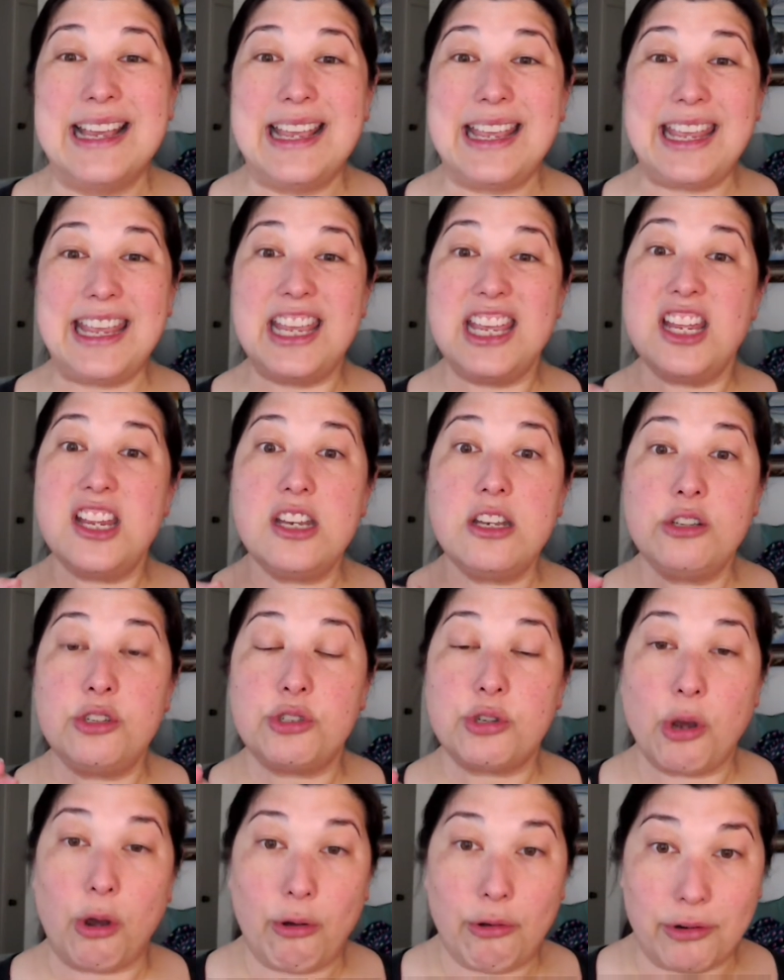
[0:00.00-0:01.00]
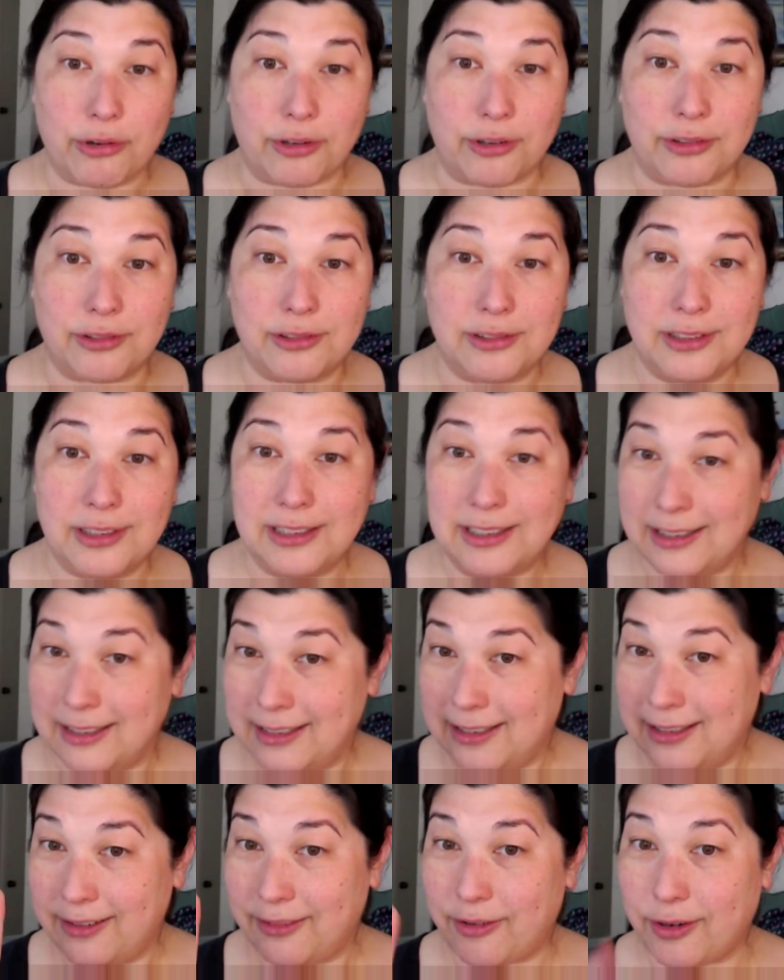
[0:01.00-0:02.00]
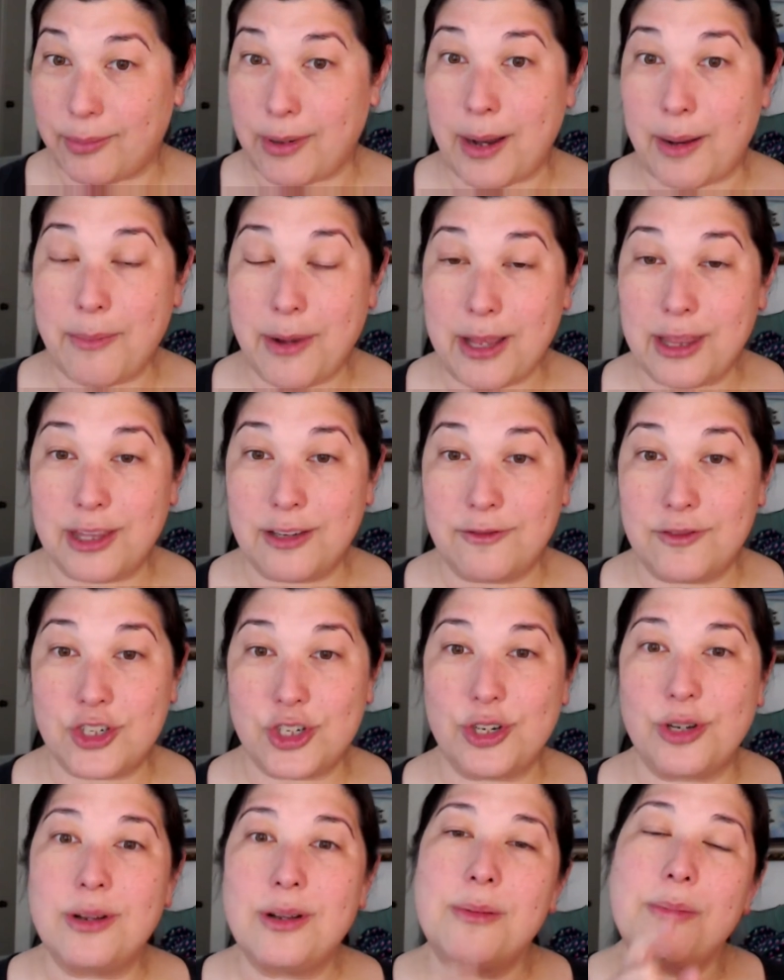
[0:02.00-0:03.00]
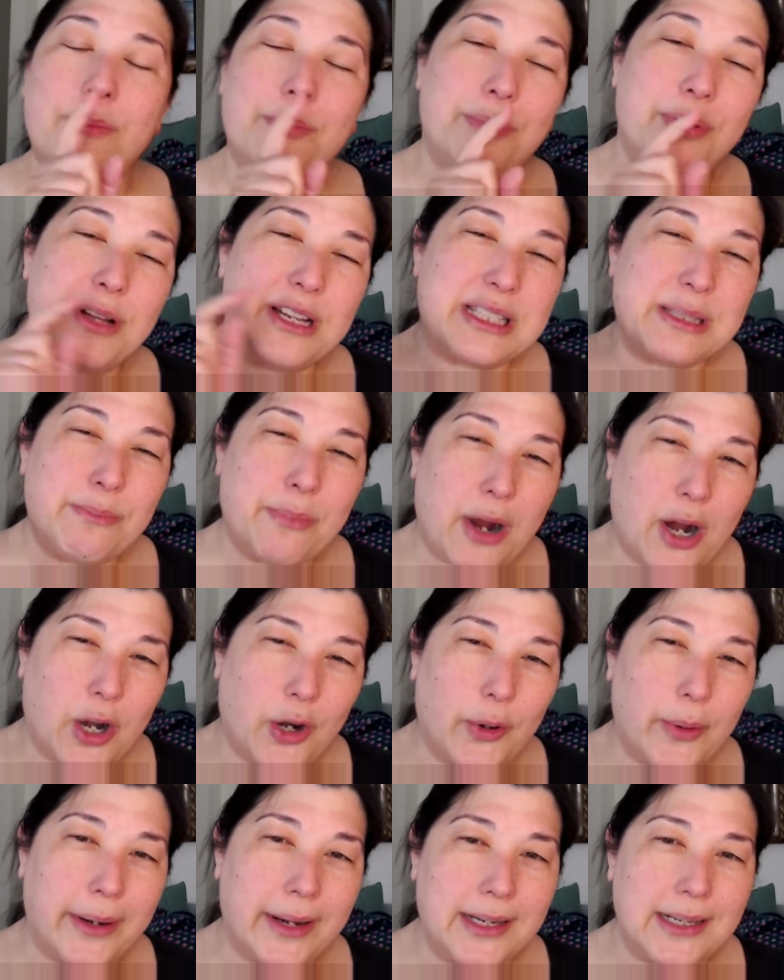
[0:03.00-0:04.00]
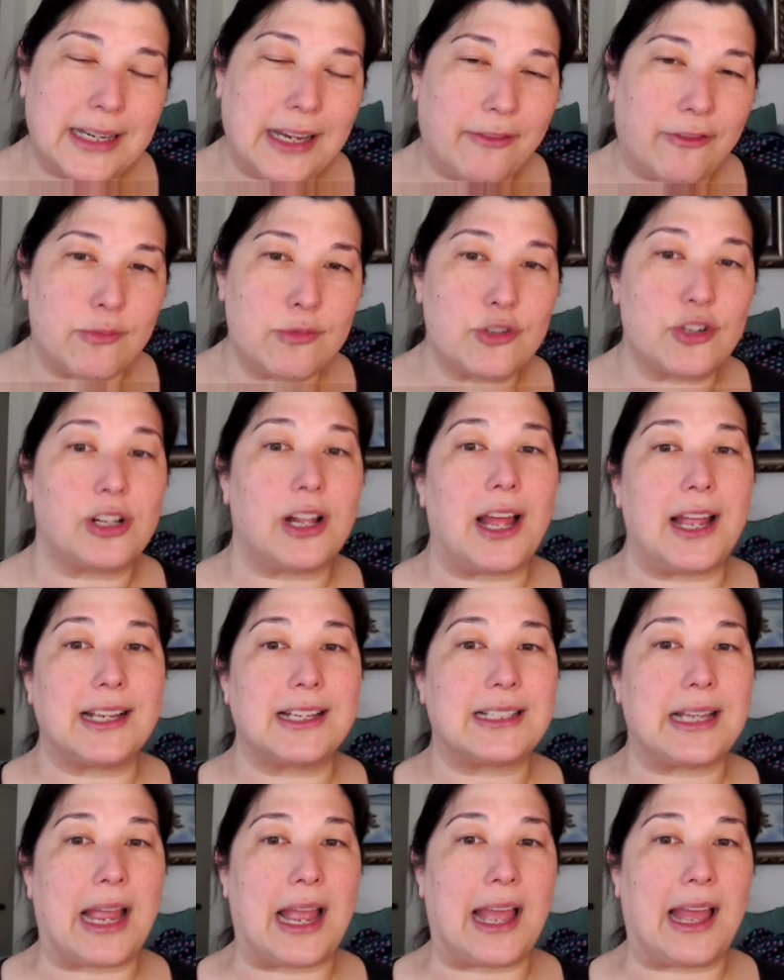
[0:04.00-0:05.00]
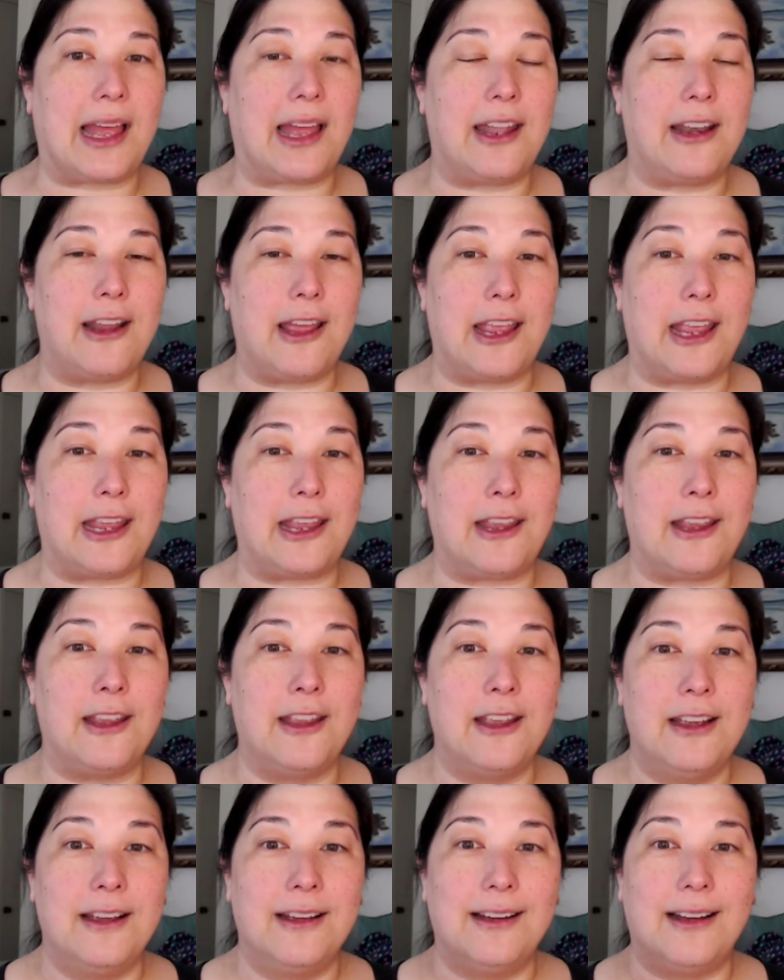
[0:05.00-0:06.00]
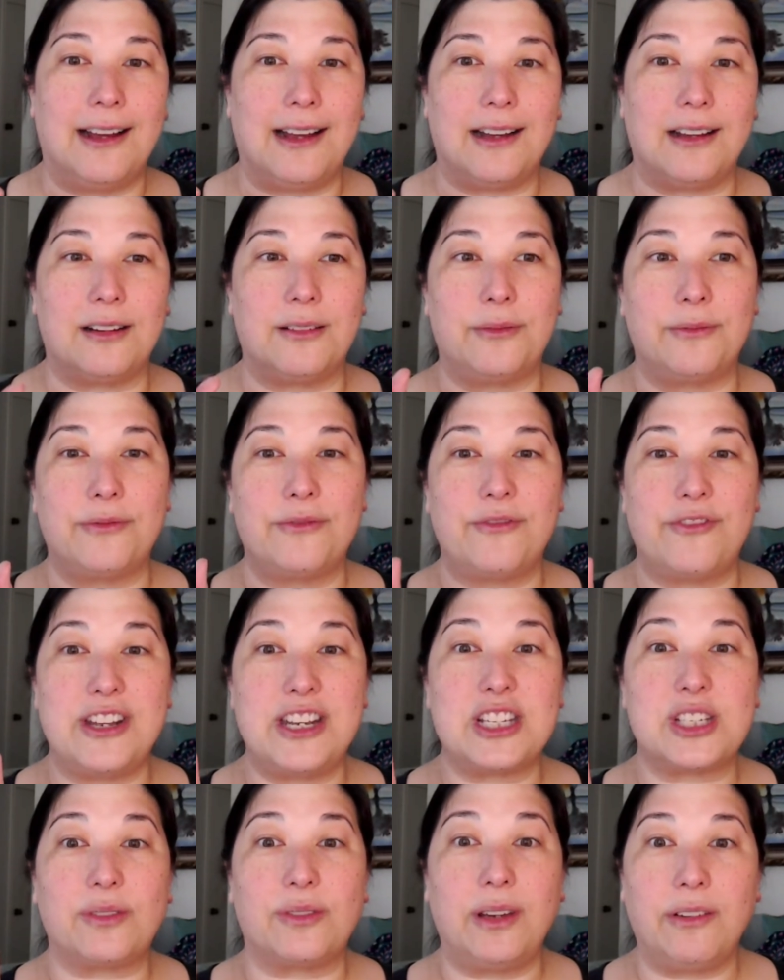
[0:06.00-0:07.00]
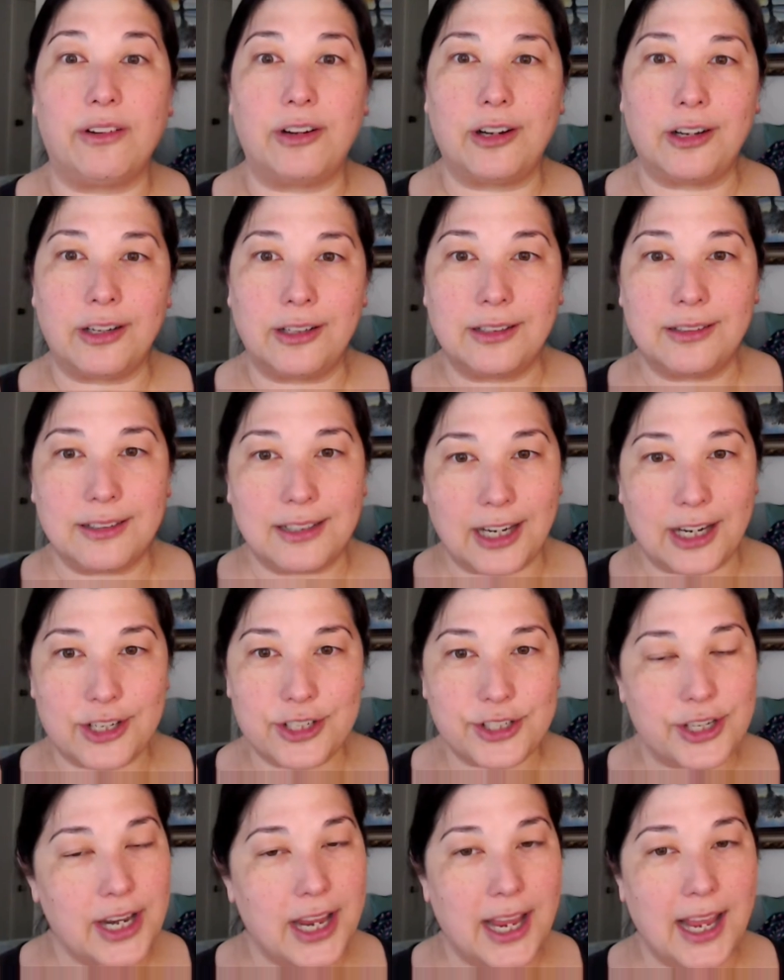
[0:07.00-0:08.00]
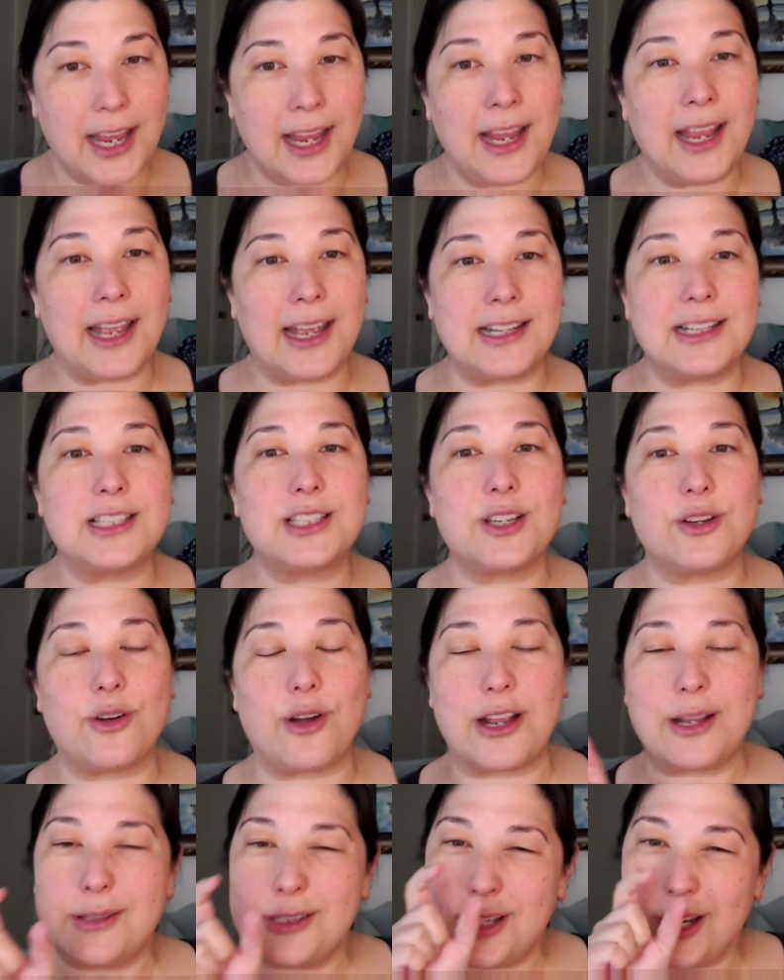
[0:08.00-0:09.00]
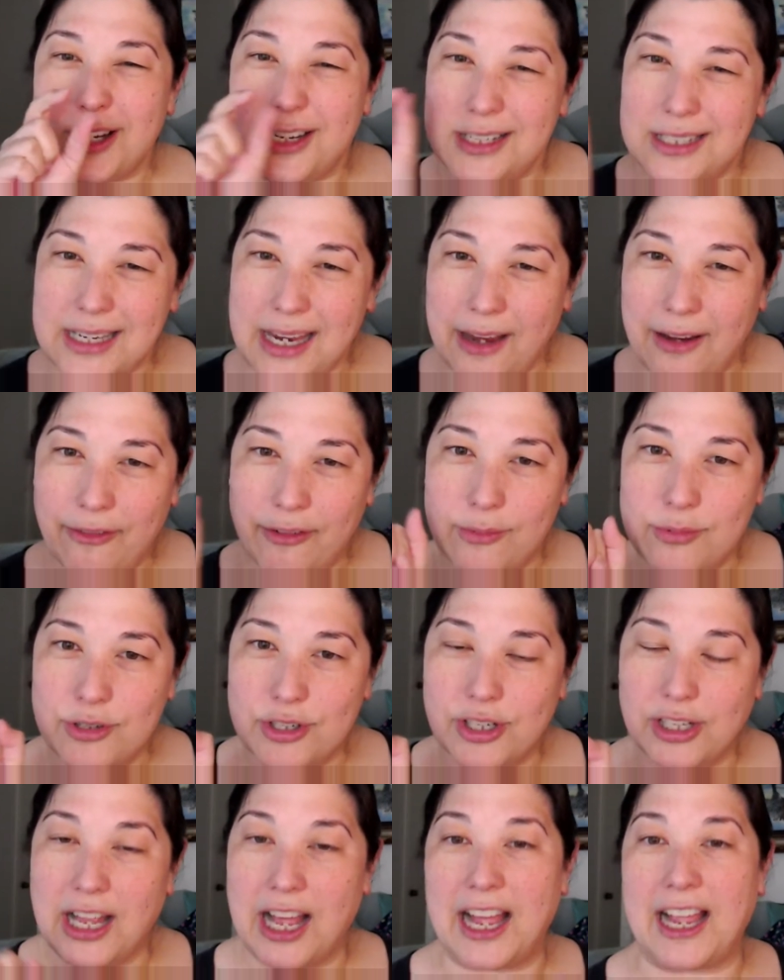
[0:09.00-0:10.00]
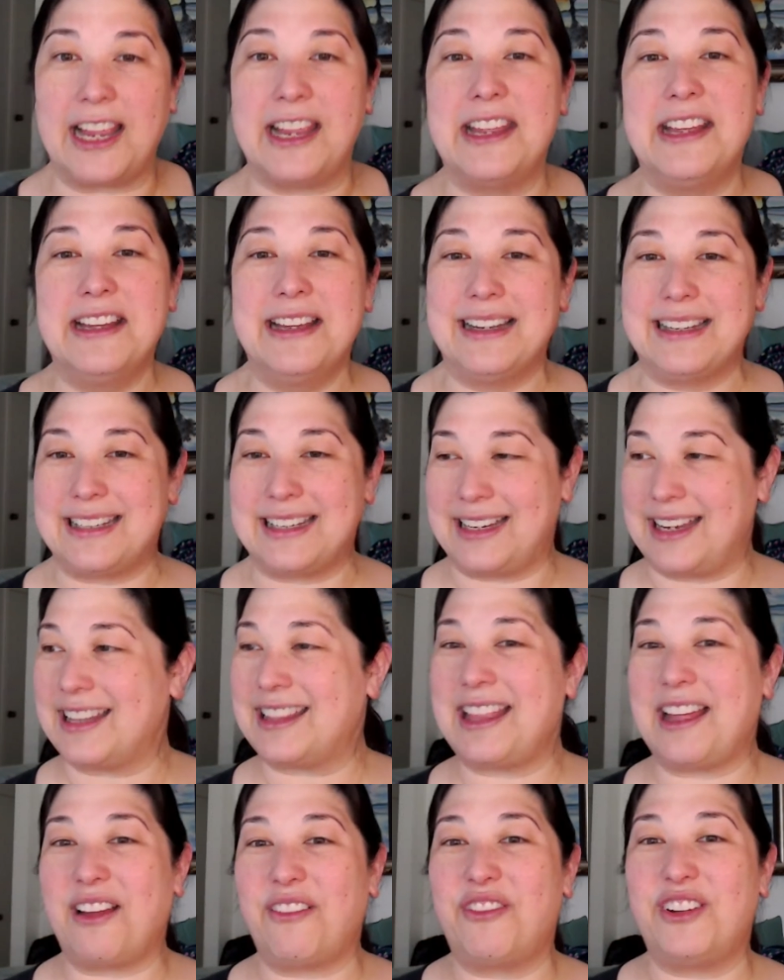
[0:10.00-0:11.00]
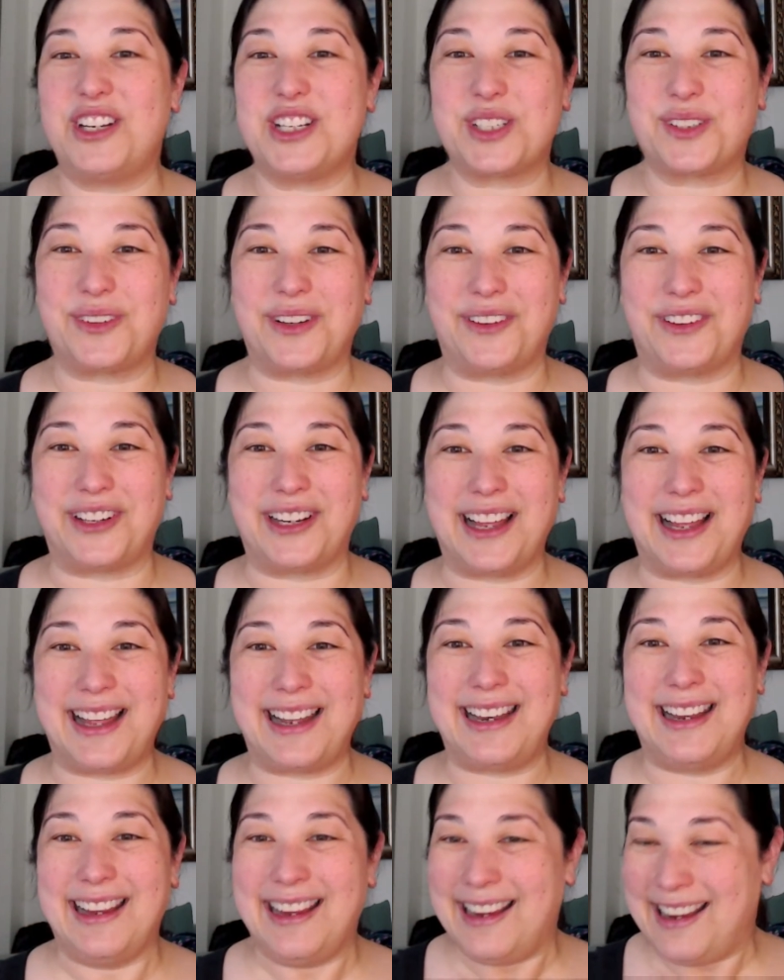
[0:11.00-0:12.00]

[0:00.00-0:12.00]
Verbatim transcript: In total, for my month of June, plus borrowing a day from July because I had a um, finished fever yesterday, and so I took a day from July to get that finished fever done.